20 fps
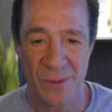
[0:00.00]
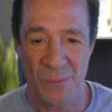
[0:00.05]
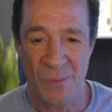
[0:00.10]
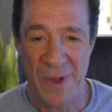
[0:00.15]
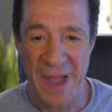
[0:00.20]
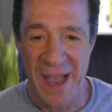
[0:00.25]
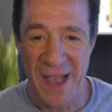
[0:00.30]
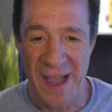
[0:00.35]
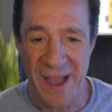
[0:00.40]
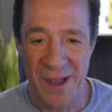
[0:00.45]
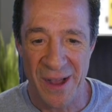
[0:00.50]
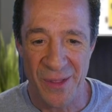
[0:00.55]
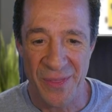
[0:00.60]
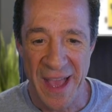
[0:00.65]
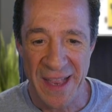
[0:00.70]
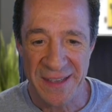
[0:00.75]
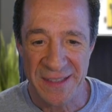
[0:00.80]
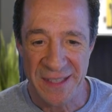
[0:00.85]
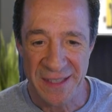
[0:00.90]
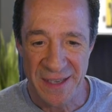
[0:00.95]
Wow,
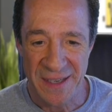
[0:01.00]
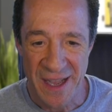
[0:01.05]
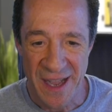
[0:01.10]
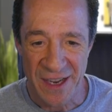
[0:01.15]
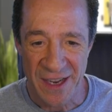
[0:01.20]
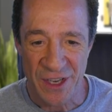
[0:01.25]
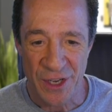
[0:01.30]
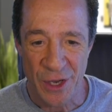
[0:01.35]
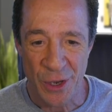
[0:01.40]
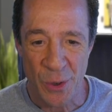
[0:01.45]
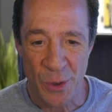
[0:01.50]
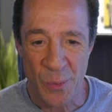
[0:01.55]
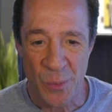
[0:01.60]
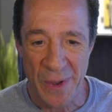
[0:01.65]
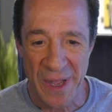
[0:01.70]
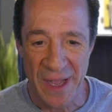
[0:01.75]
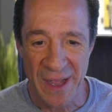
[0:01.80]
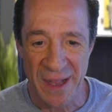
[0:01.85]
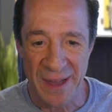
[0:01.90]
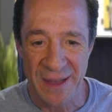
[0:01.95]
that did not go
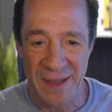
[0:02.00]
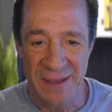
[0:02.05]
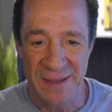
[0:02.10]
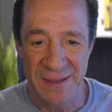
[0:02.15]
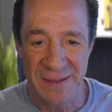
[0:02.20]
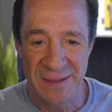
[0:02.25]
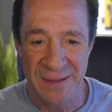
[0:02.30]
well.